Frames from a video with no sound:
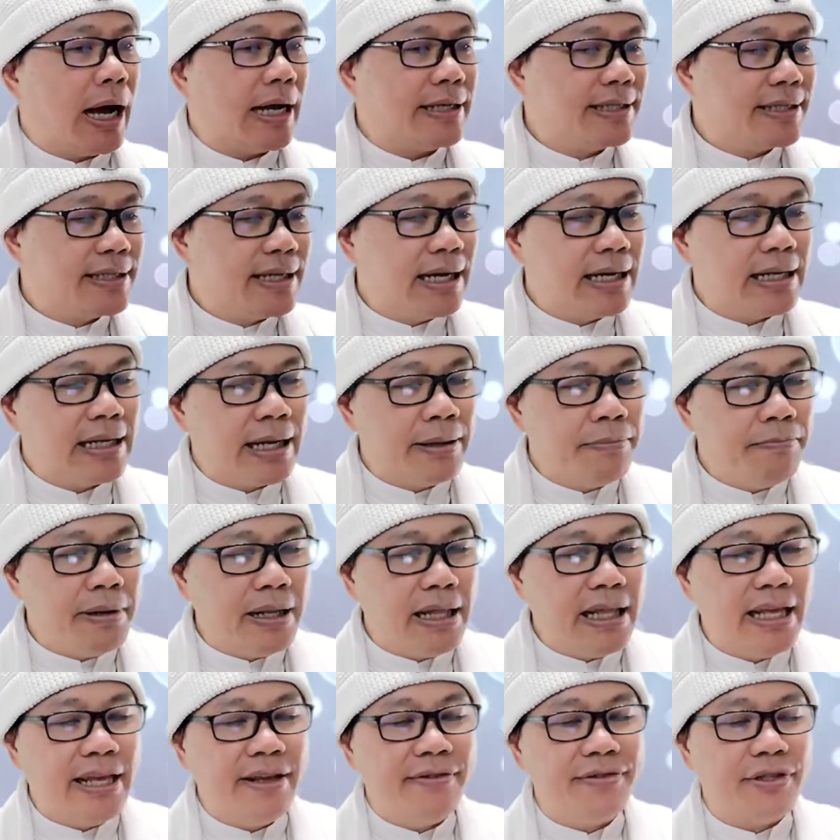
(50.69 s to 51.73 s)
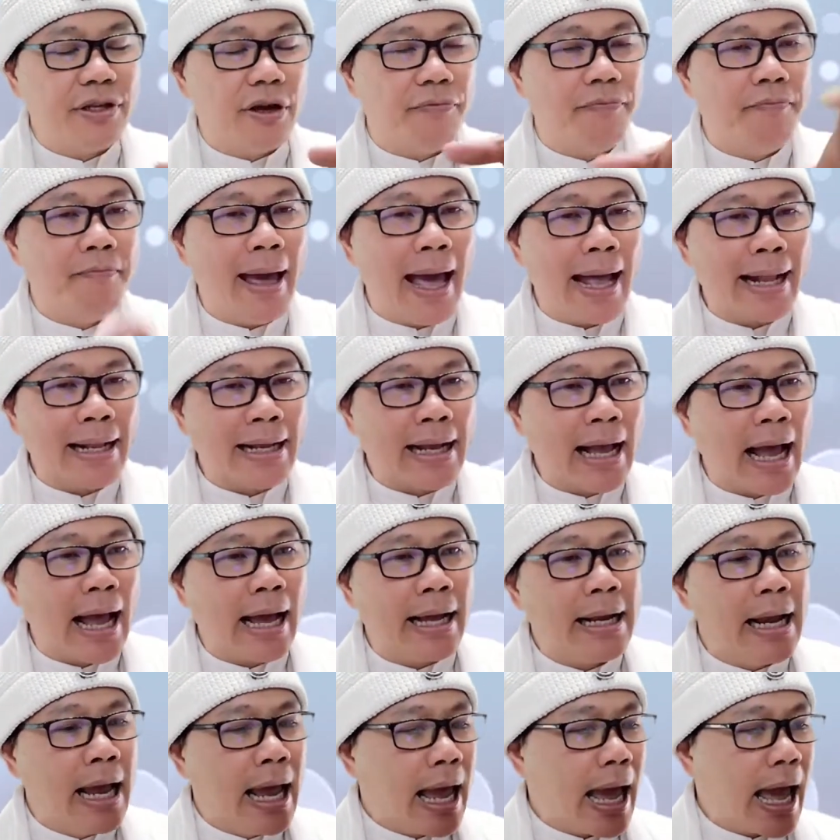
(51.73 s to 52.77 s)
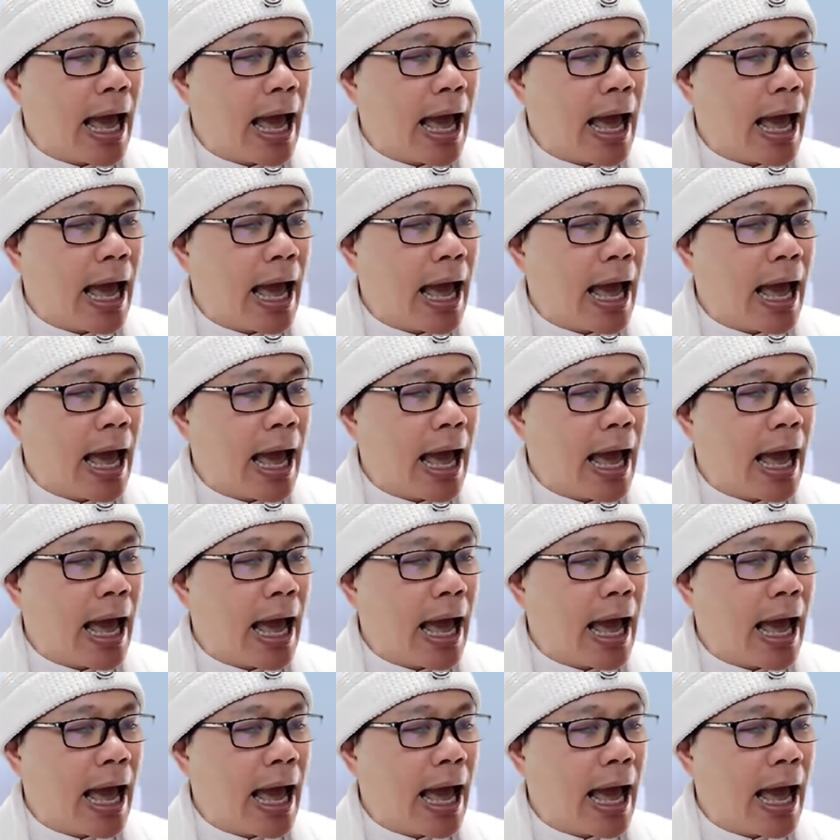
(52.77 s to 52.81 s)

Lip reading: a certain beliefs of mankind